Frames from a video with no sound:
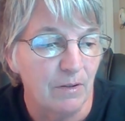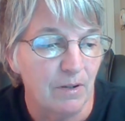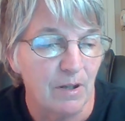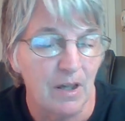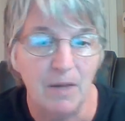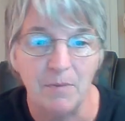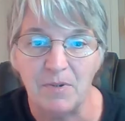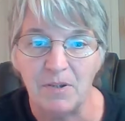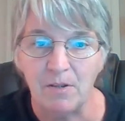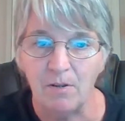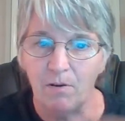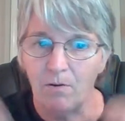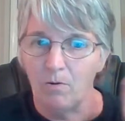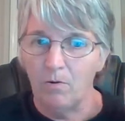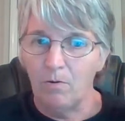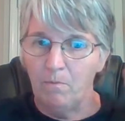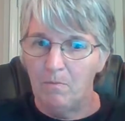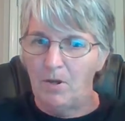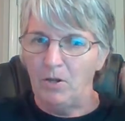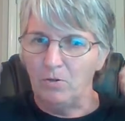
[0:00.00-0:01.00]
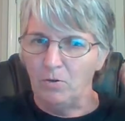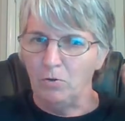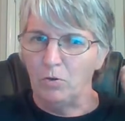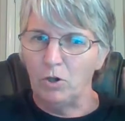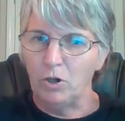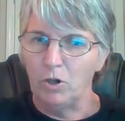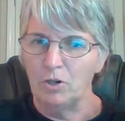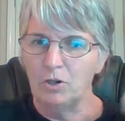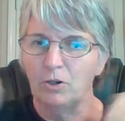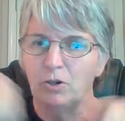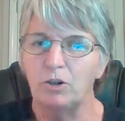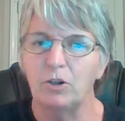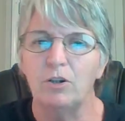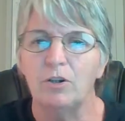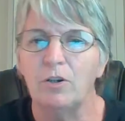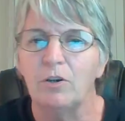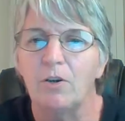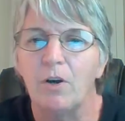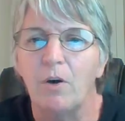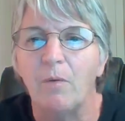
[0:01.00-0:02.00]
keeps the arm muscles,
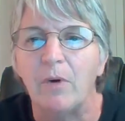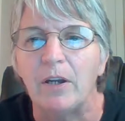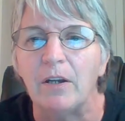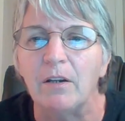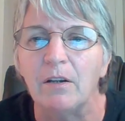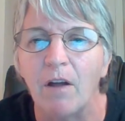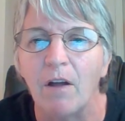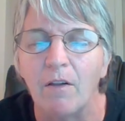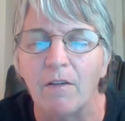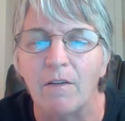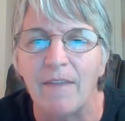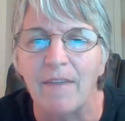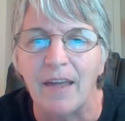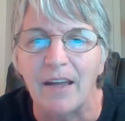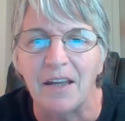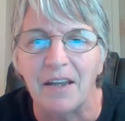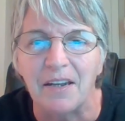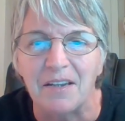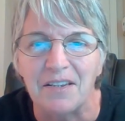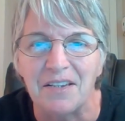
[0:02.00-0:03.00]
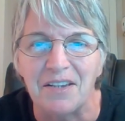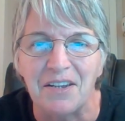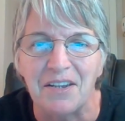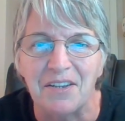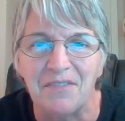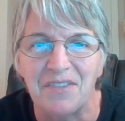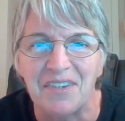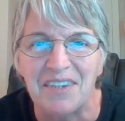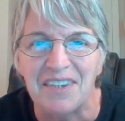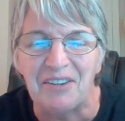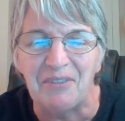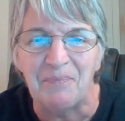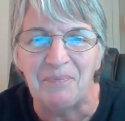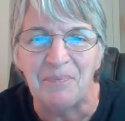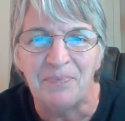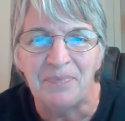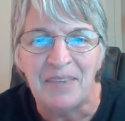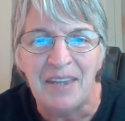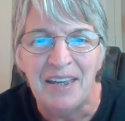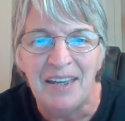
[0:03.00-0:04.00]
going and all of that kind of stuff. So
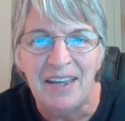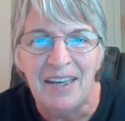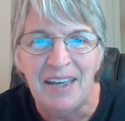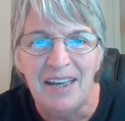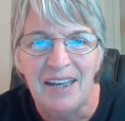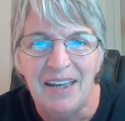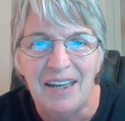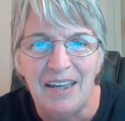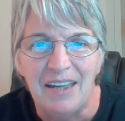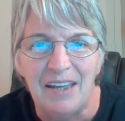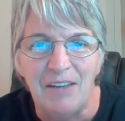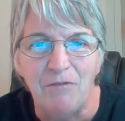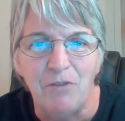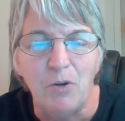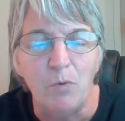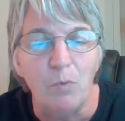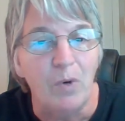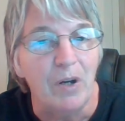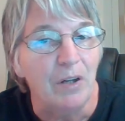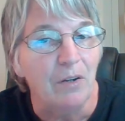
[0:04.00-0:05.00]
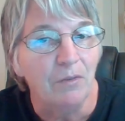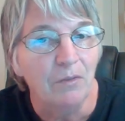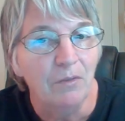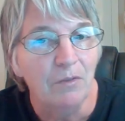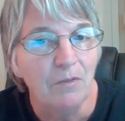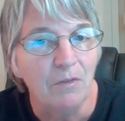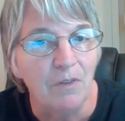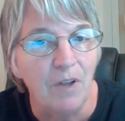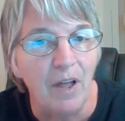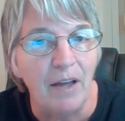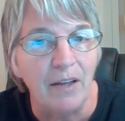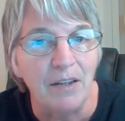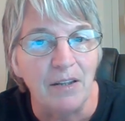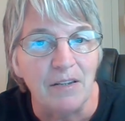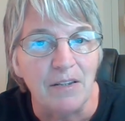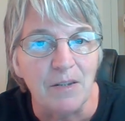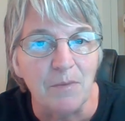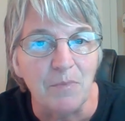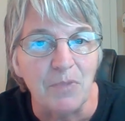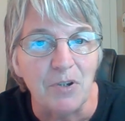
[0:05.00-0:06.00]
if you will, like
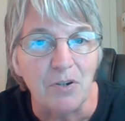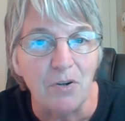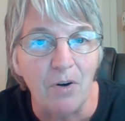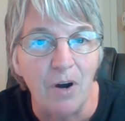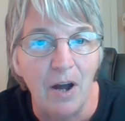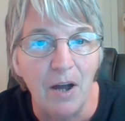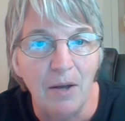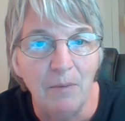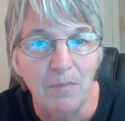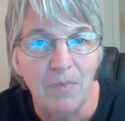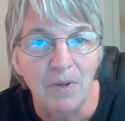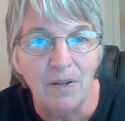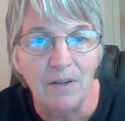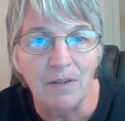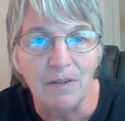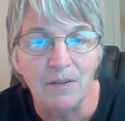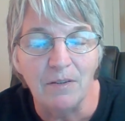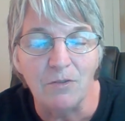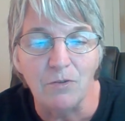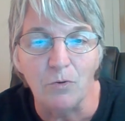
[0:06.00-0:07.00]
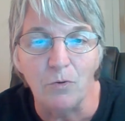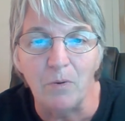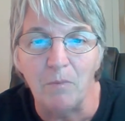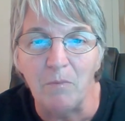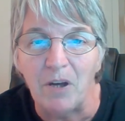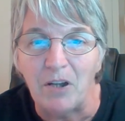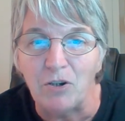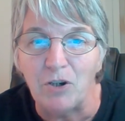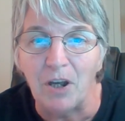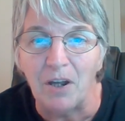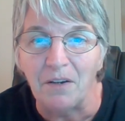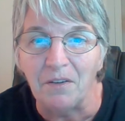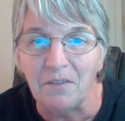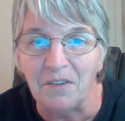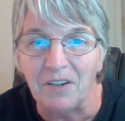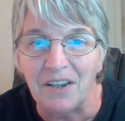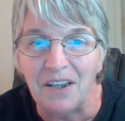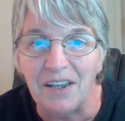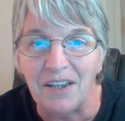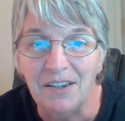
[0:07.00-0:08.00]
and subscribe, join my channel
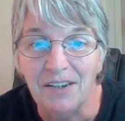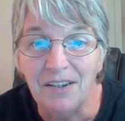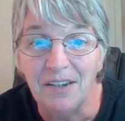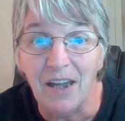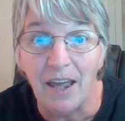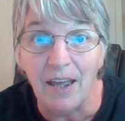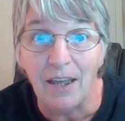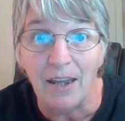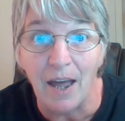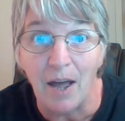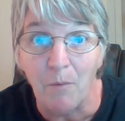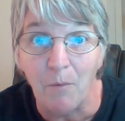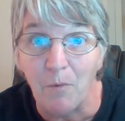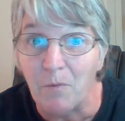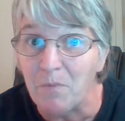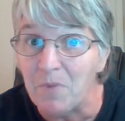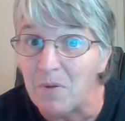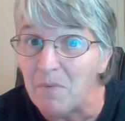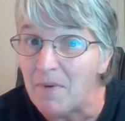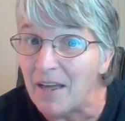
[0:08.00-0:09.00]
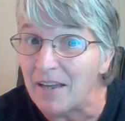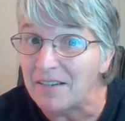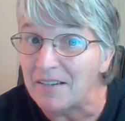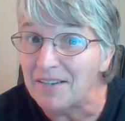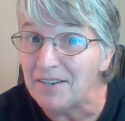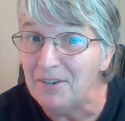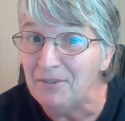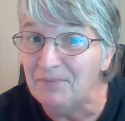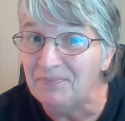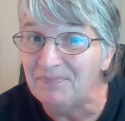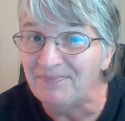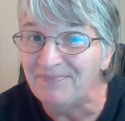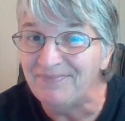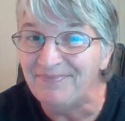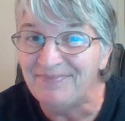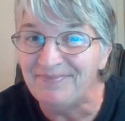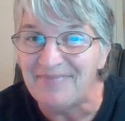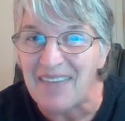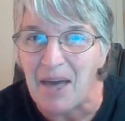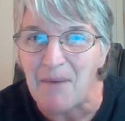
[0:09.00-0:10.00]
again, and I will be back soon.
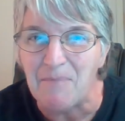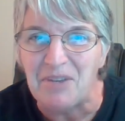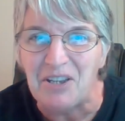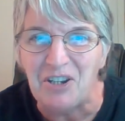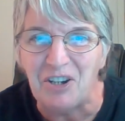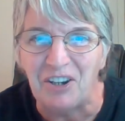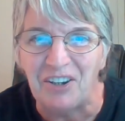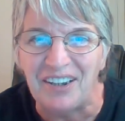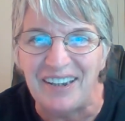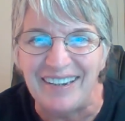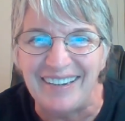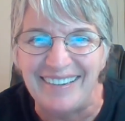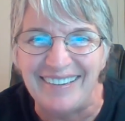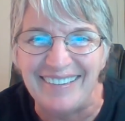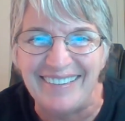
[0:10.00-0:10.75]
Happy junking.